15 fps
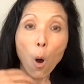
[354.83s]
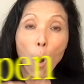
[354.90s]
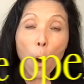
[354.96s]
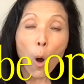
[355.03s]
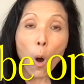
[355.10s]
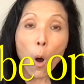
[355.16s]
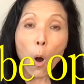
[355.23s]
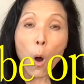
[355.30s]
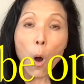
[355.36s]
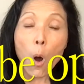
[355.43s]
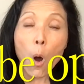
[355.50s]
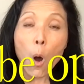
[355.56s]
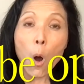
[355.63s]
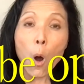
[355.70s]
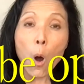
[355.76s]

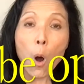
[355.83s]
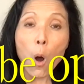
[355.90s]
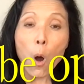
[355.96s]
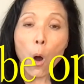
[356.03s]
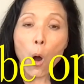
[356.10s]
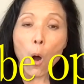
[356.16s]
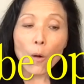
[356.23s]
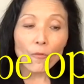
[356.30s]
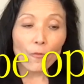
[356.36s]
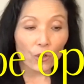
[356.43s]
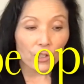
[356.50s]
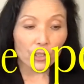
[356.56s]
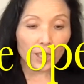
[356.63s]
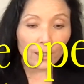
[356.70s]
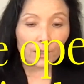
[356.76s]
Oh, for
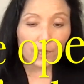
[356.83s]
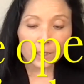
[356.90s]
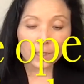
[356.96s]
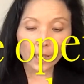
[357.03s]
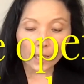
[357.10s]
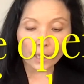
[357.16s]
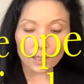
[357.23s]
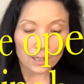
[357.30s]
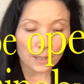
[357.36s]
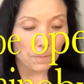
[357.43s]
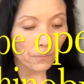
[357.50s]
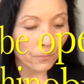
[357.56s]
60 seconds.